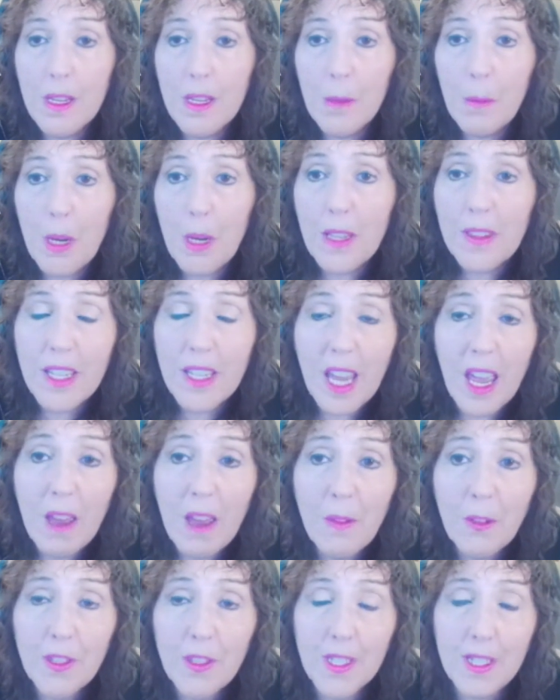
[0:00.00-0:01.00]
by the
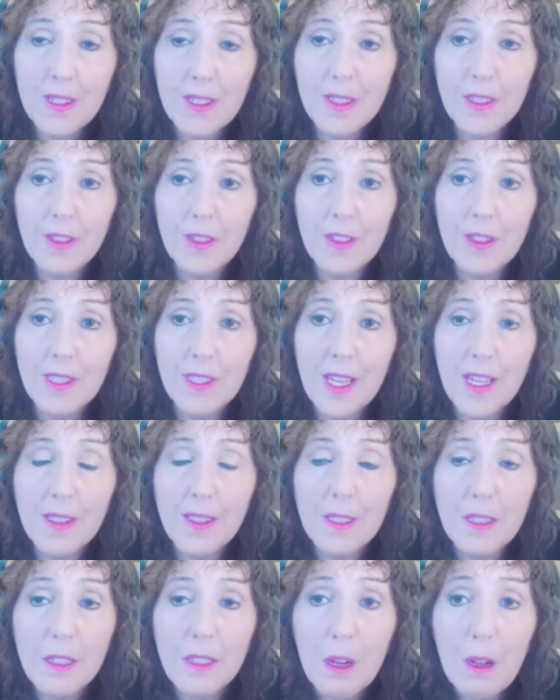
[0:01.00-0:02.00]
advertisers as
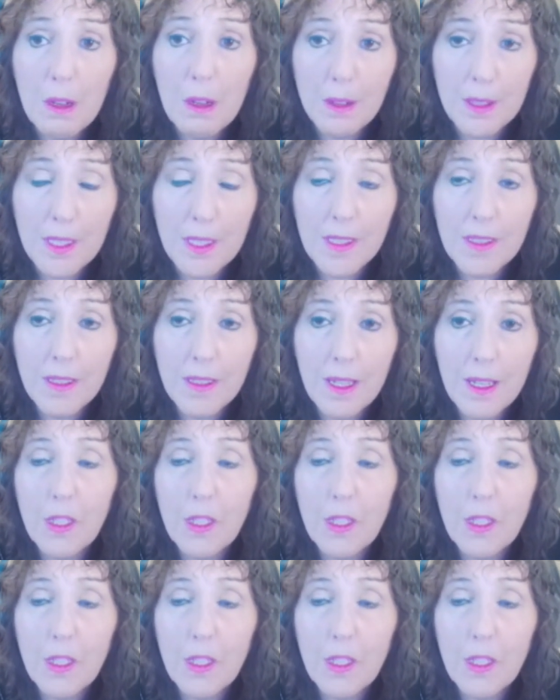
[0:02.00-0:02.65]
adults.